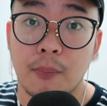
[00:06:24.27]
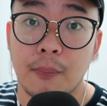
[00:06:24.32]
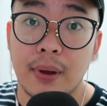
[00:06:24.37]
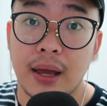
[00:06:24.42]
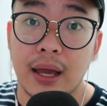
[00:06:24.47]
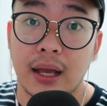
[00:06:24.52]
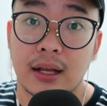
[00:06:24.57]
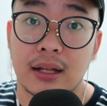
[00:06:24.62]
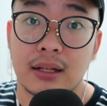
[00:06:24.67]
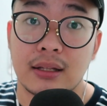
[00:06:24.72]

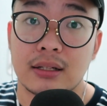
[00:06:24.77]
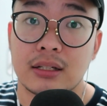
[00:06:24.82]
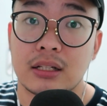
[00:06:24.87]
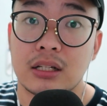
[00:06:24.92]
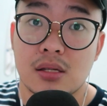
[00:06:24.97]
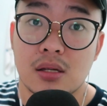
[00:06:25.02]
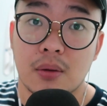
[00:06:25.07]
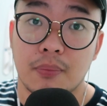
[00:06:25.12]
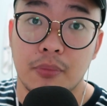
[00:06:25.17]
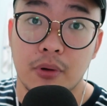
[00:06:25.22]
make
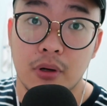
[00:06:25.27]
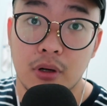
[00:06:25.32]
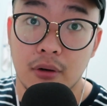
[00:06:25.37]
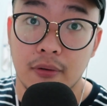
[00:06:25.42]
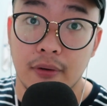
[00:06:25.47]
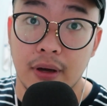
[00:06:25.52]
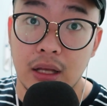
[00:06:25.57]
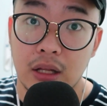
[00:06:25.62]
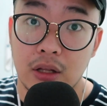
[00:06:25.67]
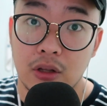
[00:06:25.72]
the
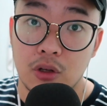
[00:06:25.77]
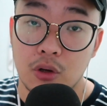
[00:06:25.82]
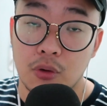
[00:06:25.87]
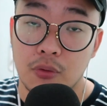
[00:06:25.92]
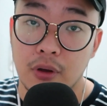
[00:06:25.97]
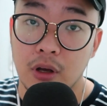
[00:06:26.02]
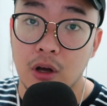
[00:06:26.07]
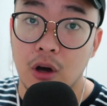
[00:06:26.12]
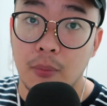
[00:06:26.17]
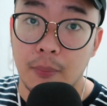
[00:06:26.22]
superior right
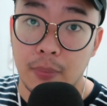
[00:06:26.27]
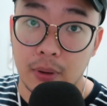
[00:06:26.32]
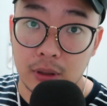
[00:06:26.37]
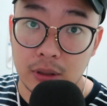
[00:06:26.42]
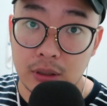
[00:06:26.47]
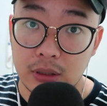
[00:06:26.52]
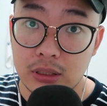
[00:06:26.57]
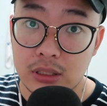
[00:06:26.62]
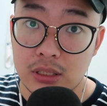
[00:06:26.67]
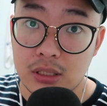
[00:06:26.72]
during
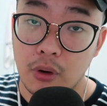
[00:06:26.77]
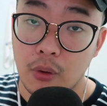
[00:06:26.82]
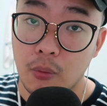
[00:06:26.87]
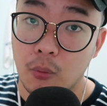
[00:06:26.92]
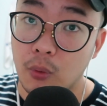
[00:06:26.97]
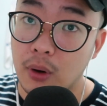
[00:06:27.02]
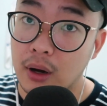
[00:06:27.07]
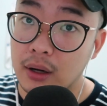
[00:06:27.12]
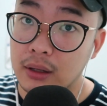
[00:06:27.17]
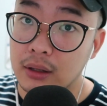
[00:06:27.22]
opponent's grade
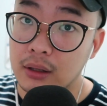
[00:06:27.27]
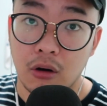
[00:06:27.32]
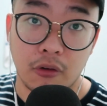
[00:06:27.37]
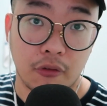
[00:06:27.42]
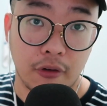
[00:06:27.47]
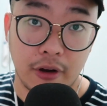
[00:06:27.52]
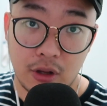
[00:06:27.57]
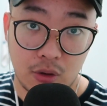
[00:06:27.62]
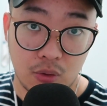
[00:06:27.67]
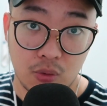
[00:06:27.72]
1 or
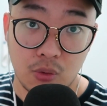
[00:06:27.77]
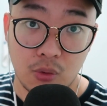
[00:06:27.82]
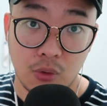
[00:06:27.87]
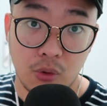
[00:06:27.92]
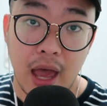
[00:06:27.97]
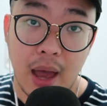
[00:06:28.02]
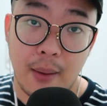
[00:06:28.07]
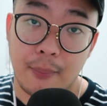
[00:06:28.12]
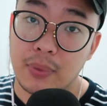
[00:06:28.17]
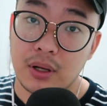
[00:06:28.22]
grade 2
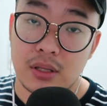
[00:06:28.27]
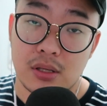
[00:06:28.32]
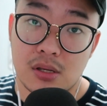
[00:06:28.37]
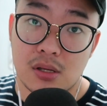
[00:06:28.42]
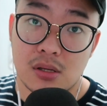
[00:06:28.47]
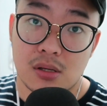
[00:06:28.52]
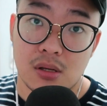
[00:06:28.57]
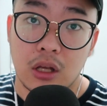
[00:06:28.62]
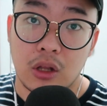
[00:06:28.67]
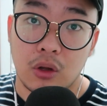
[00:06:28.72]
happens,